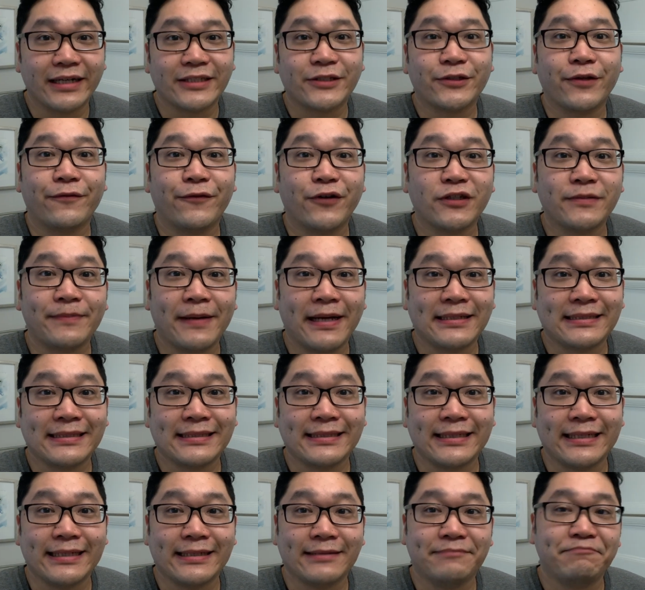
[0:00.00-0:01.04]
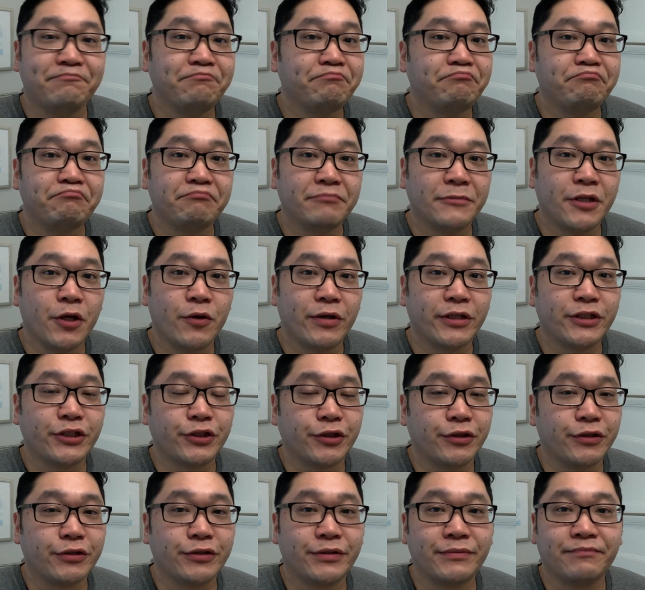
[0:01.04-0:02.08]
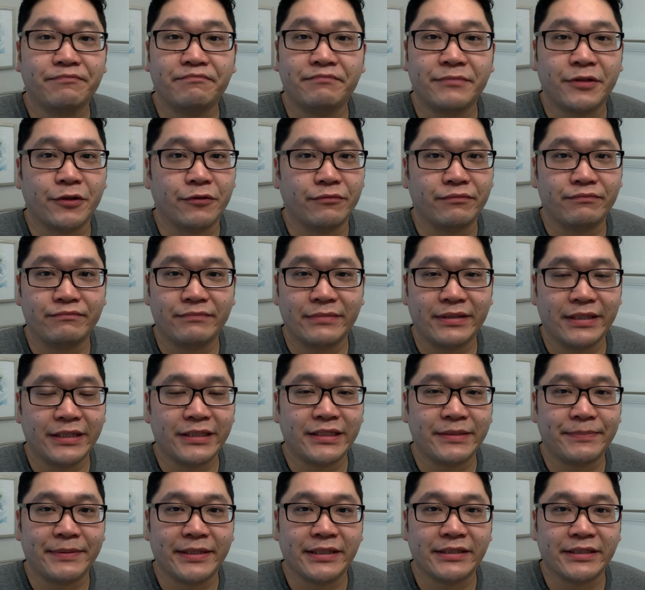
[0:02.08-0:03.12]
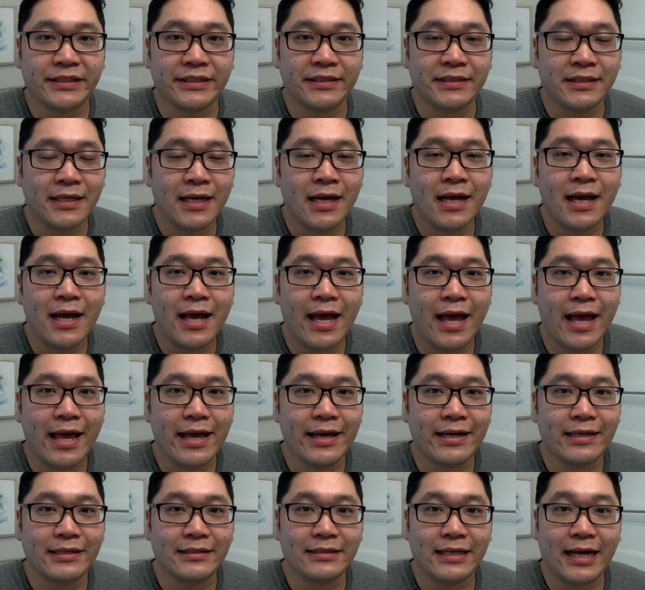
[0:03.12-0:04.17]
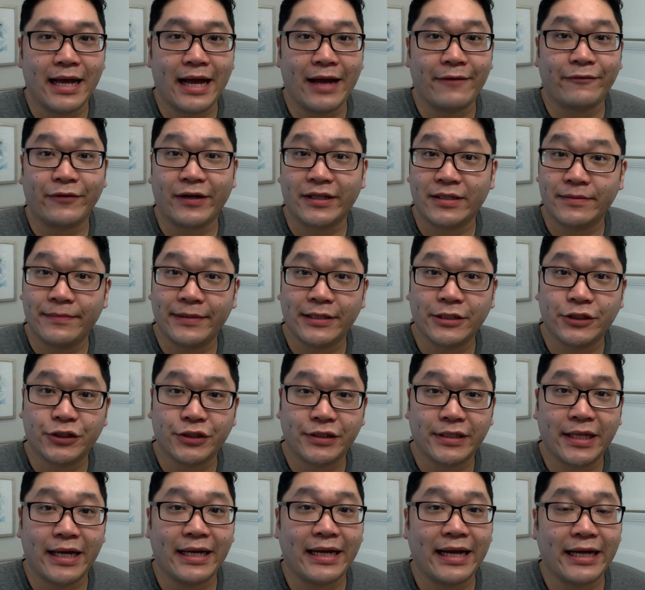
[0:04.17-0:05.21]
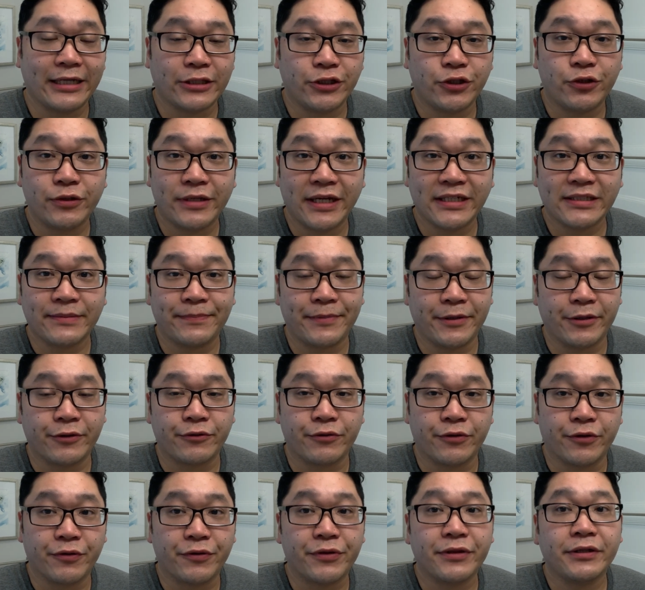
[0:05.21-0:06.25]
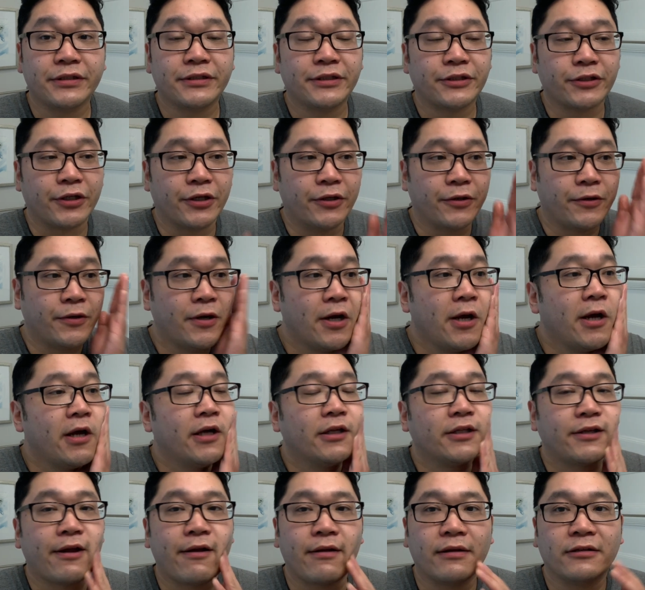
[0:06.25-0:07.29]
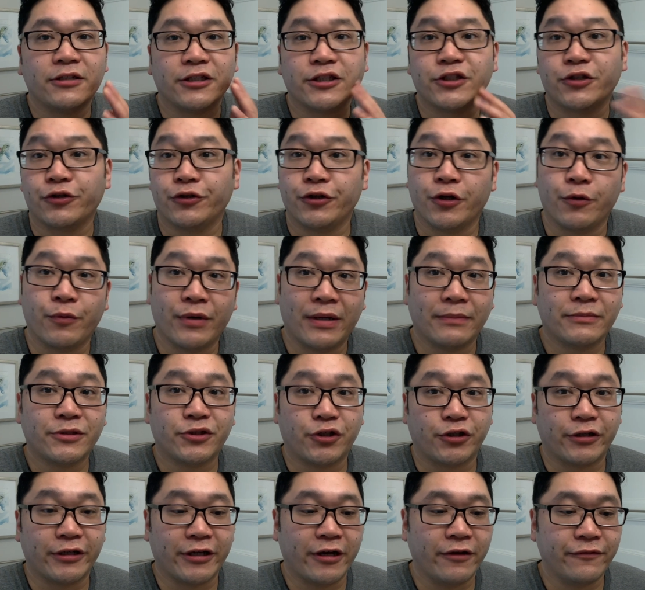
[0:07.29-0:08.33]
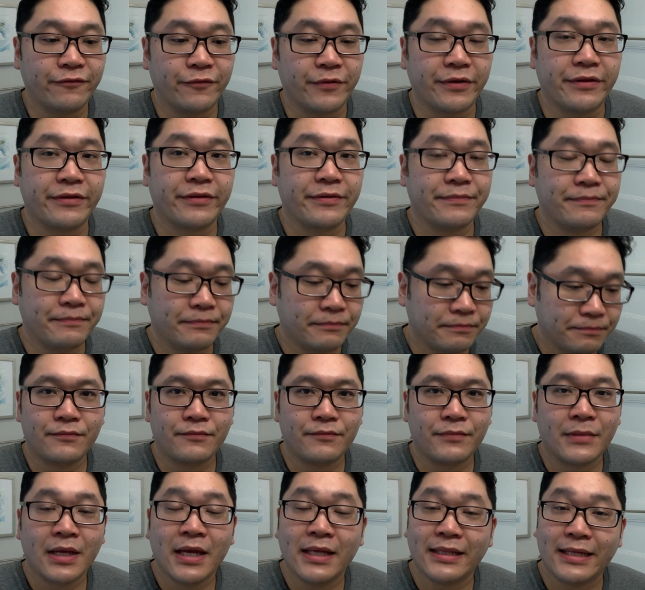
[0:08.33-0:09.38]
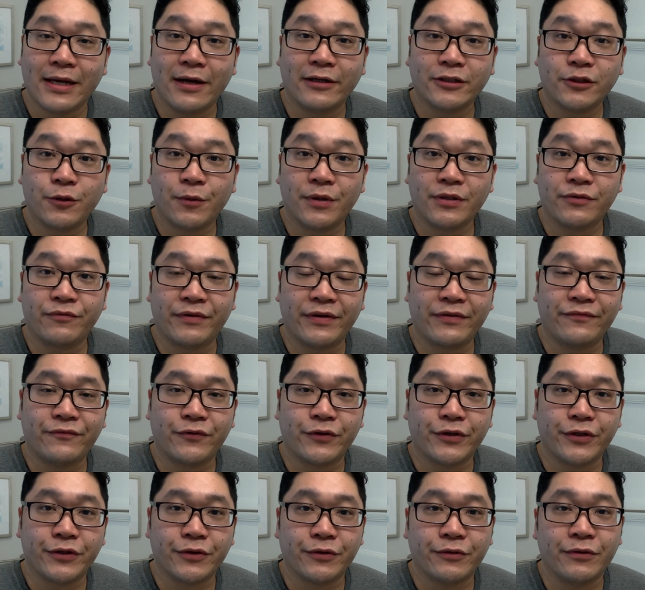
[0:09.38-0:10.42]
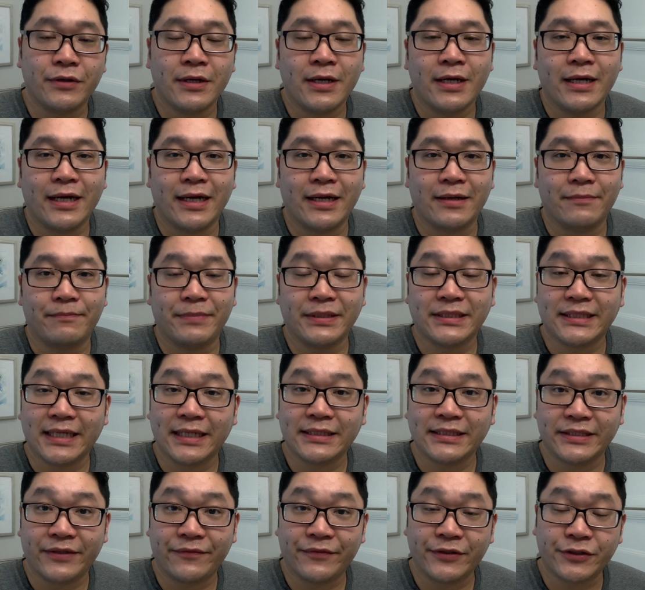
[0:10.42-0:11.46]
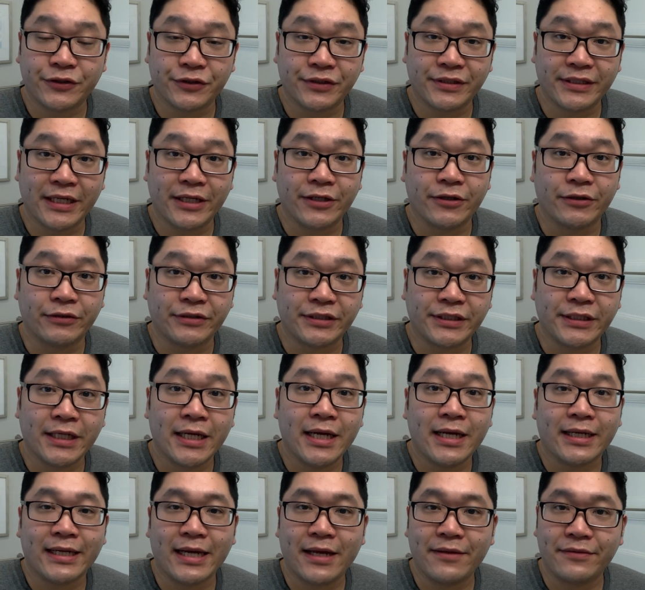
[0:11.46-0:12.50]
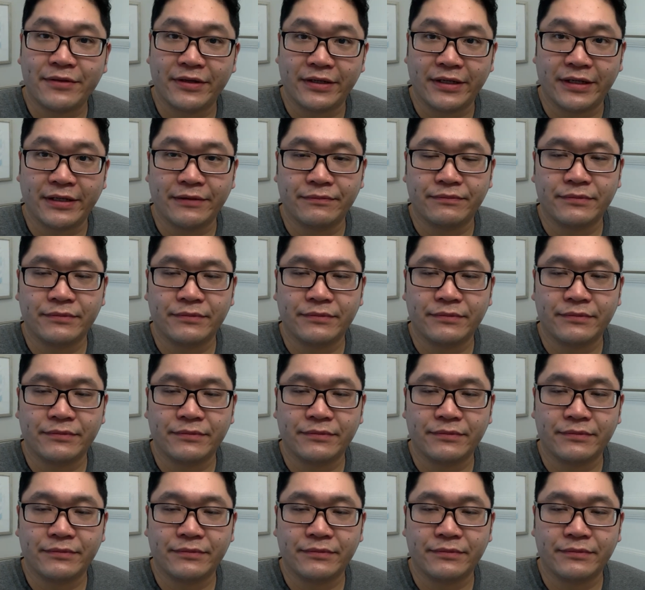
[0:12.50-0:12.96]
the first pass is done, no issues, you know, easy peasy. And I forgot to mention that I have two days of beard growth, so just so you know what I'm starting off with. I also want to read for you, uh, besides the official scent notes, kind of the